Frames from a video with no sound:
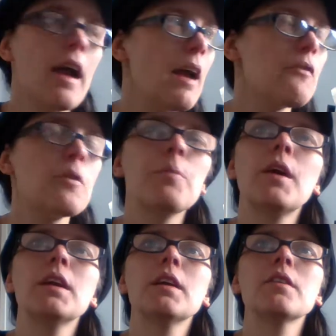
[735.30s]
Every
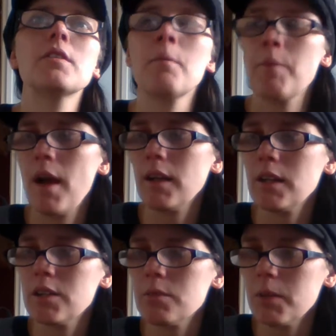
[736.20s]
penny goes back
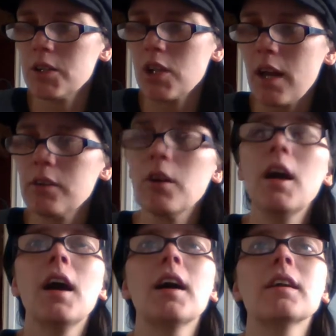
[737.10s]
into my channel,
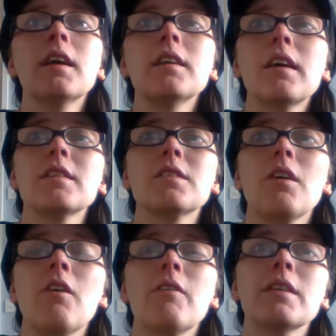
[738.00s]
and I like to go
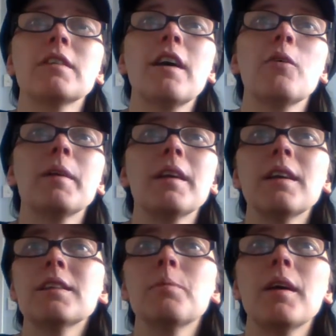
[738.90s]
around helping
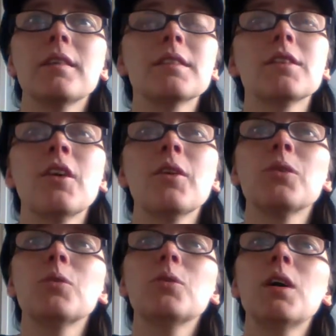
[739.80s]
independent
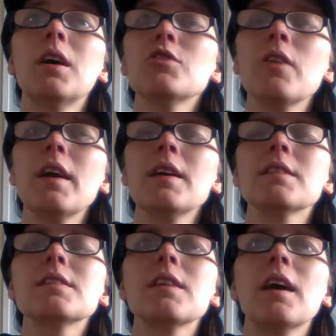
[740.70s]
local
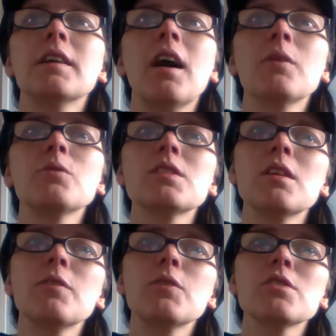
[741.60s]
traders. And I will
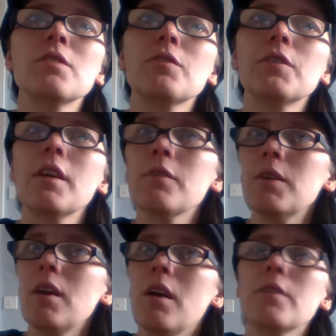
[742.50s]
see you very soon for another
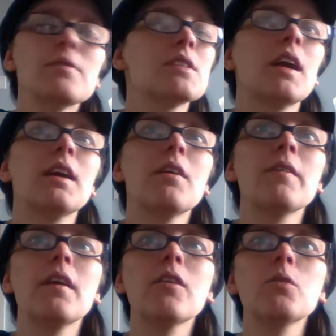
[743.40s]
video. Take care, and
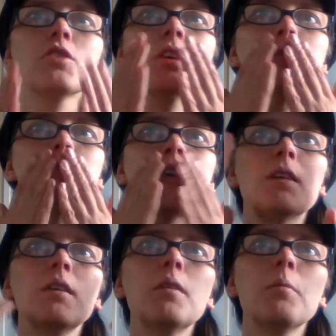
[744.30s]
thanks for watching.
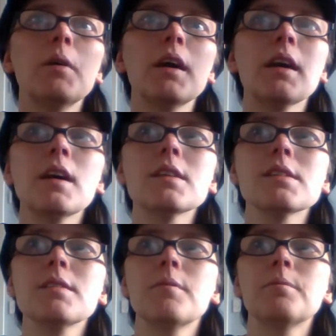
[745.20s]
Bye, guys.